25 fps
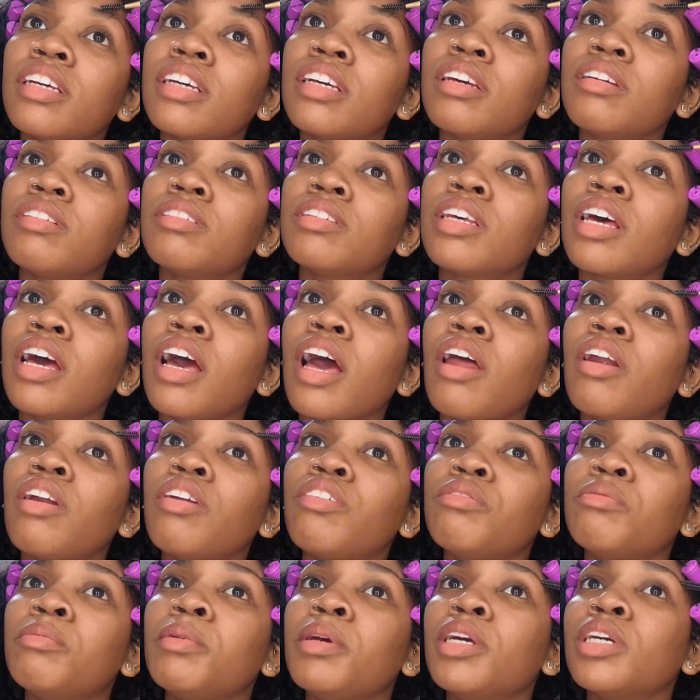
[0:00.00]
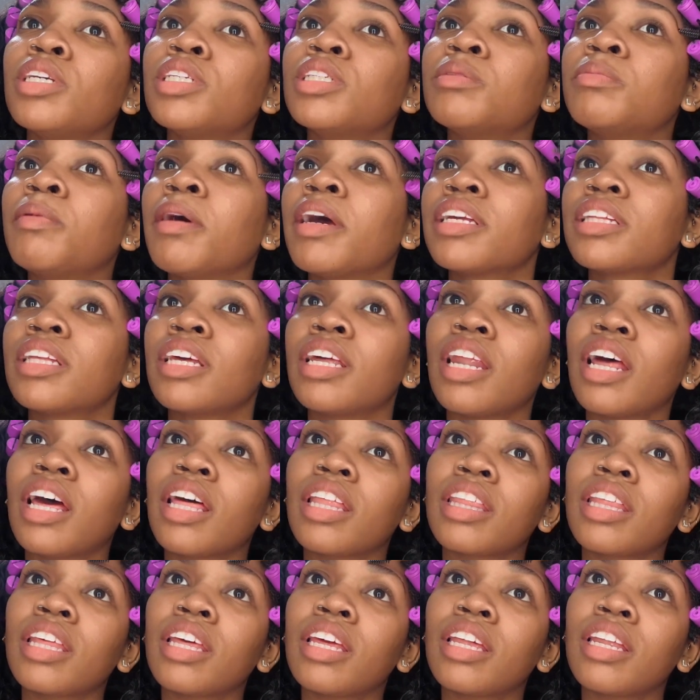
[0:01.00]
He was like, "I don't even be expecting
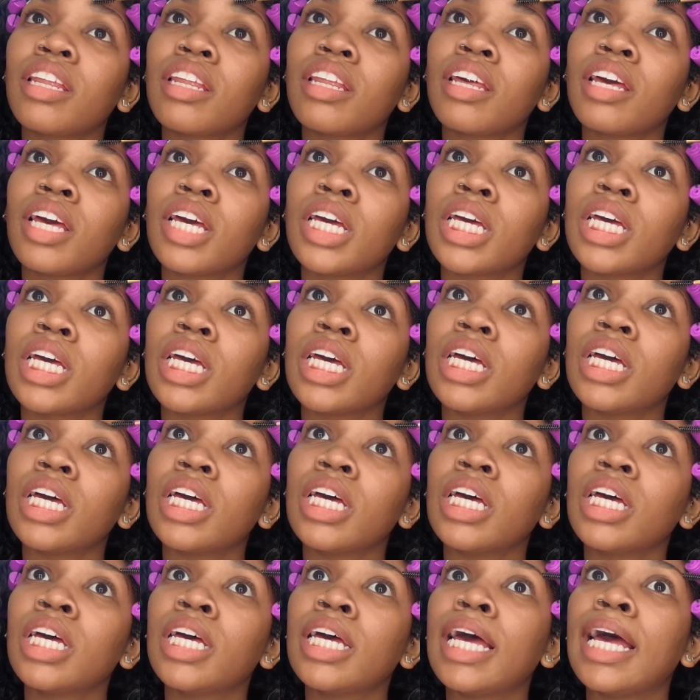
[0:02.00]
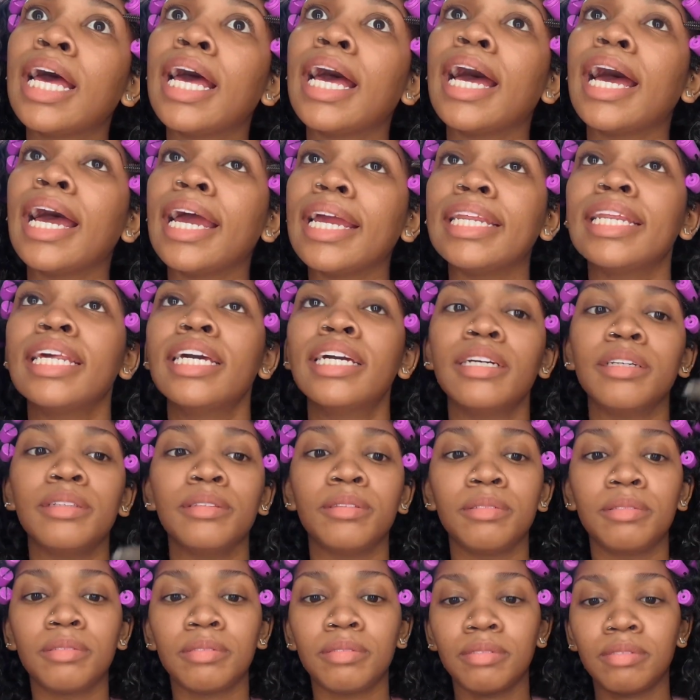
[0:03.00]
nothing." I
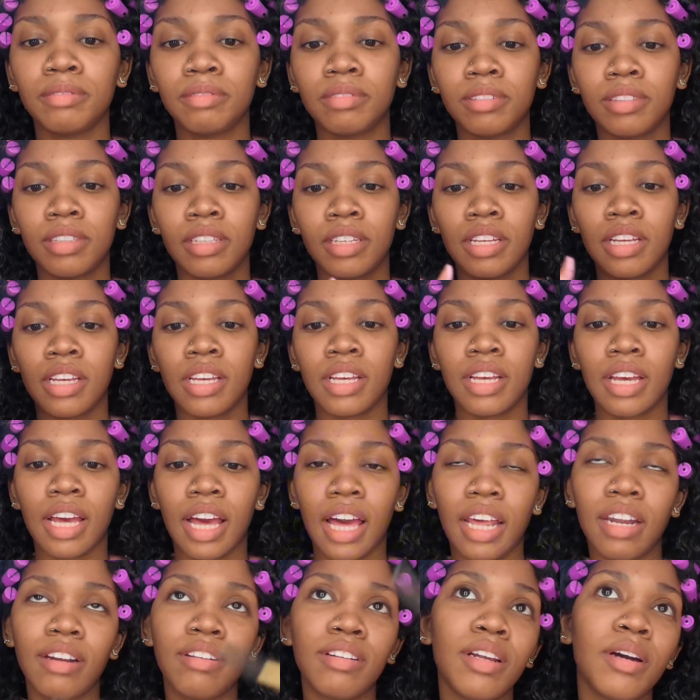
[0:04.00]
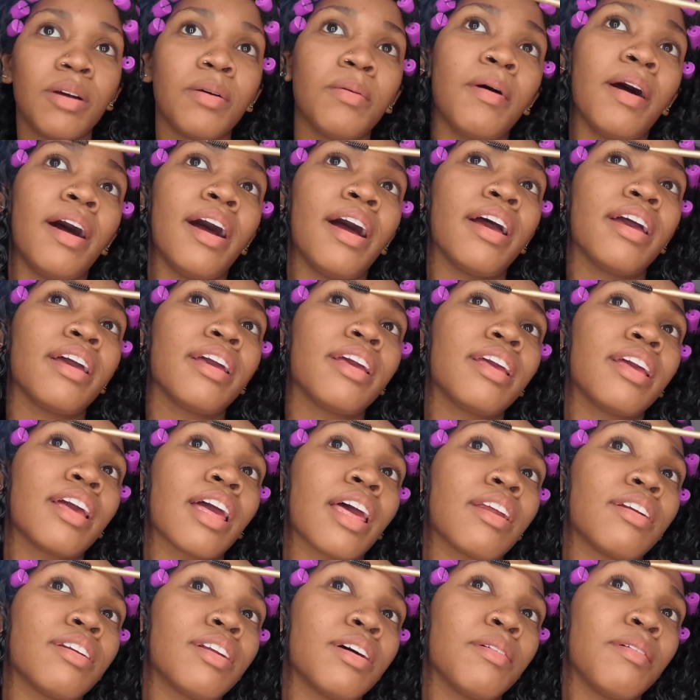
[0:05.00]
know. I don't know
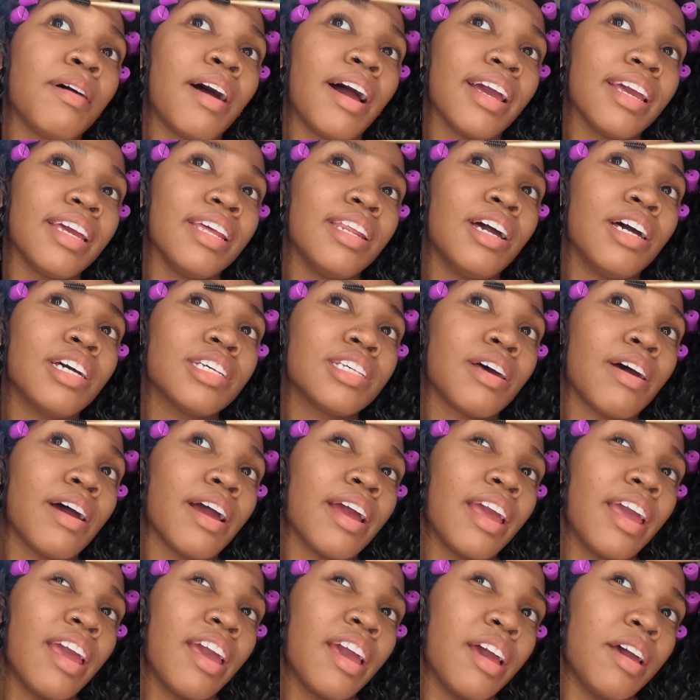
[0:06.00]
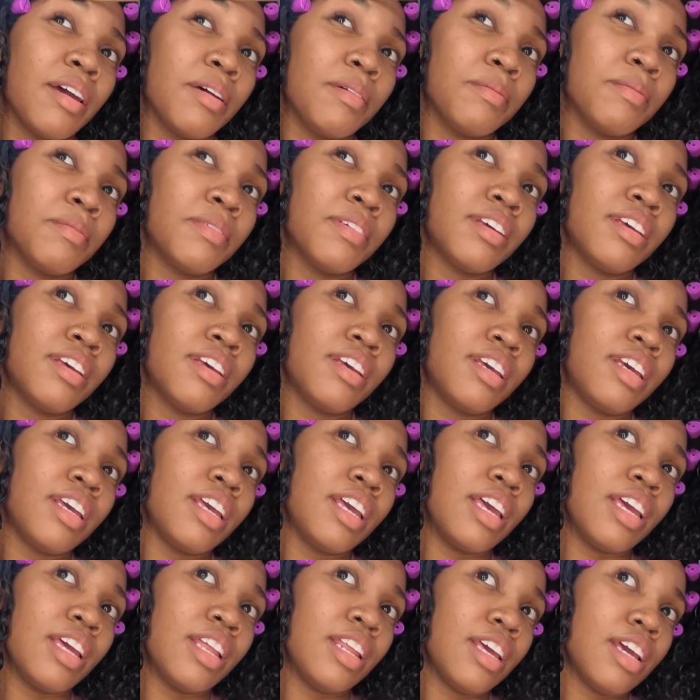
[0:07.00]
why. He knows how I am.
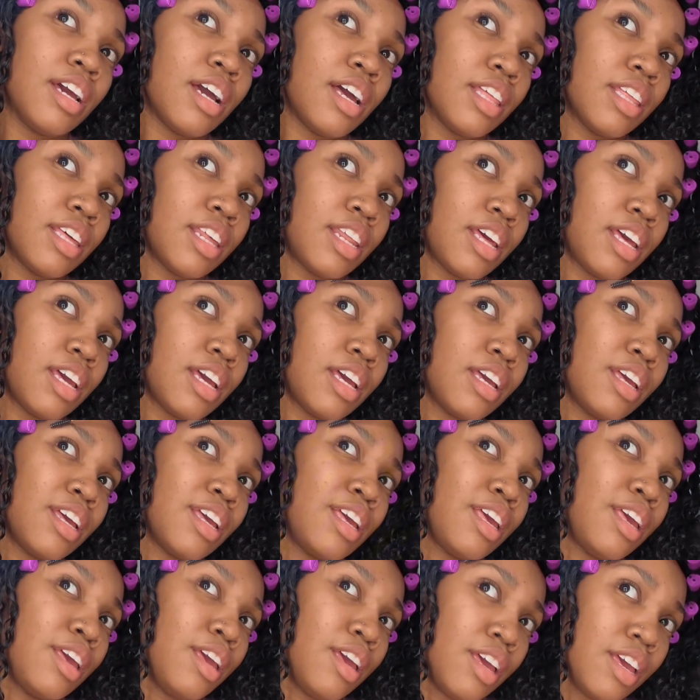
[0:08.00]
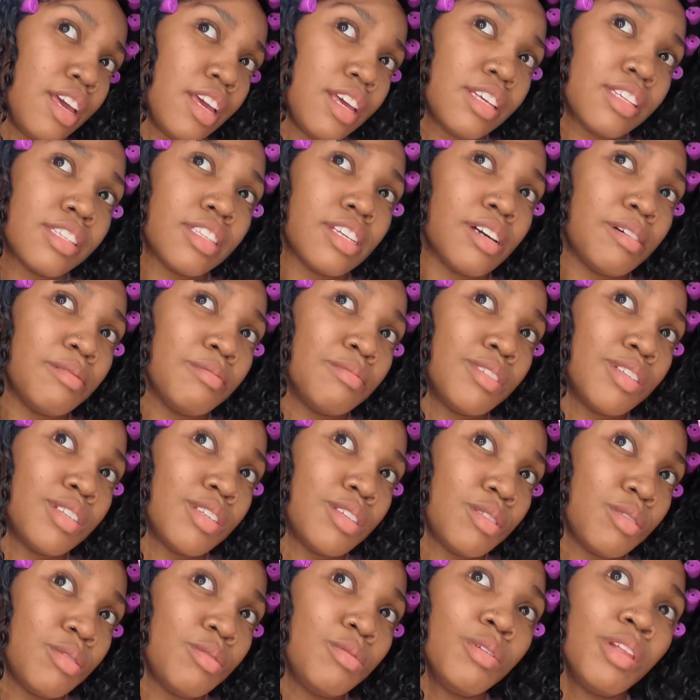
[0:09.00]
Any holiday, he getting something
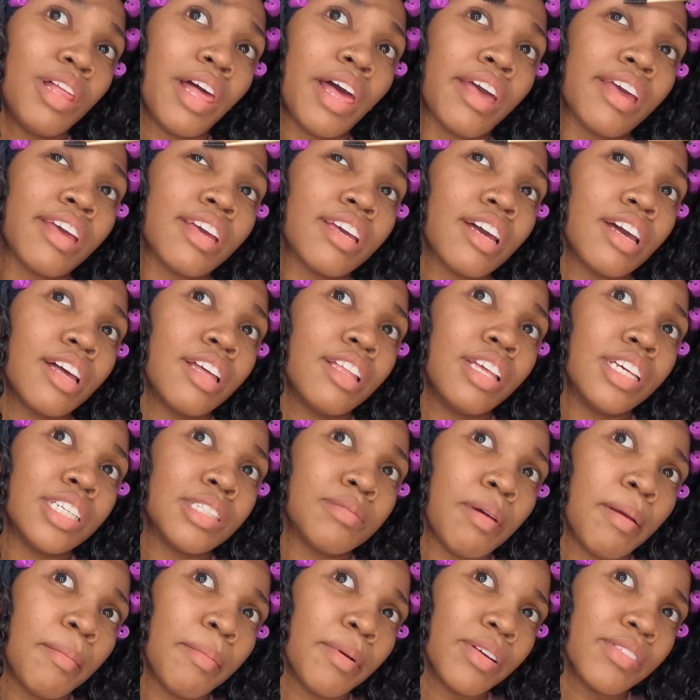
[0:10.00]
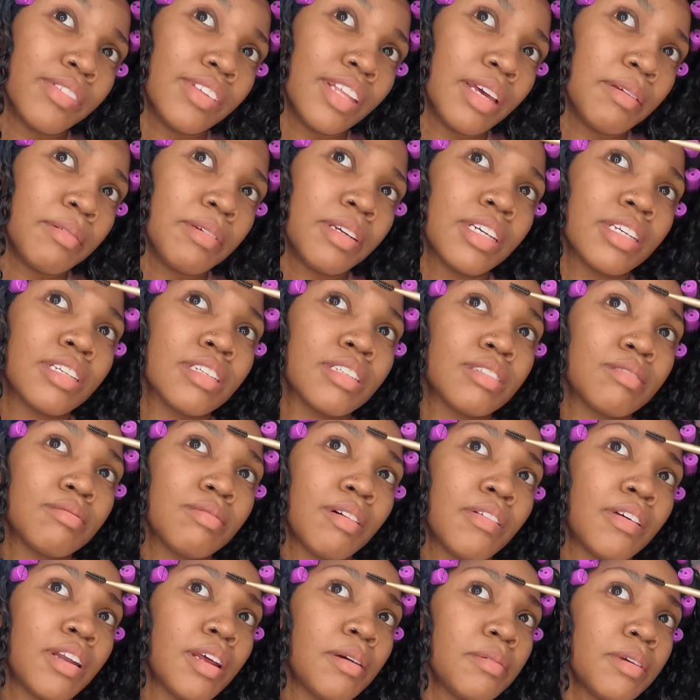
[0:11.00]
too. Like, unless my birthday, because why
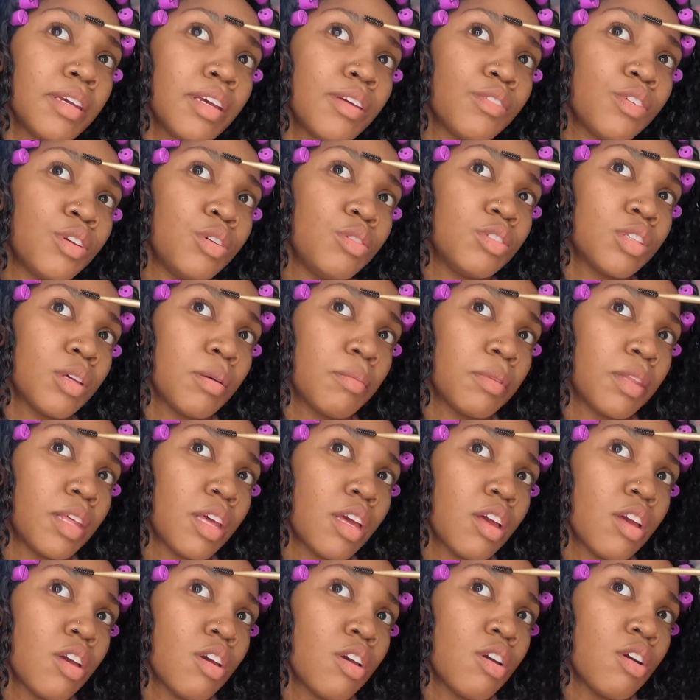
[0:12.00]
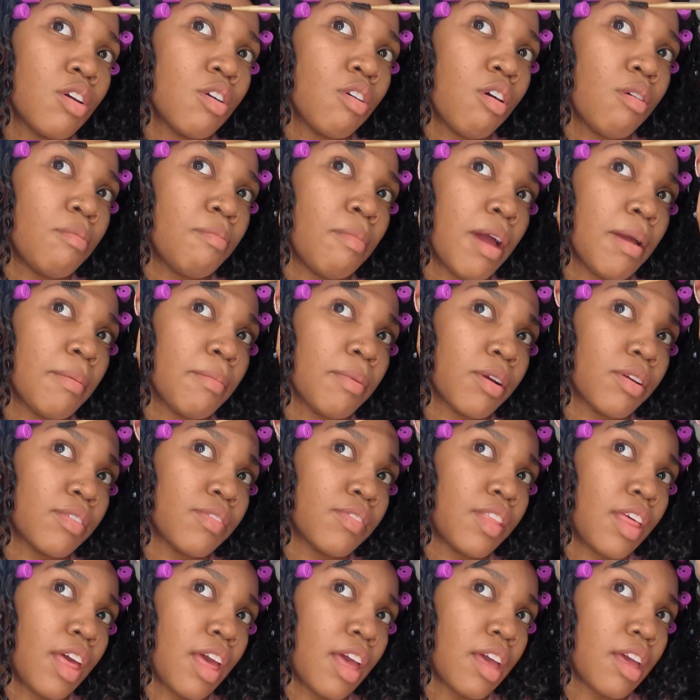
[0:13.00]
would I be giving you something on my
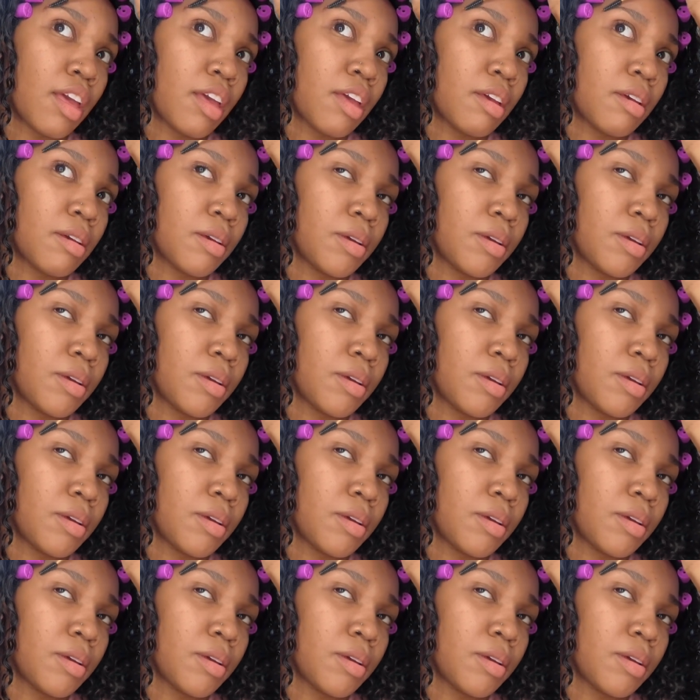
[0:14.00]
birthday?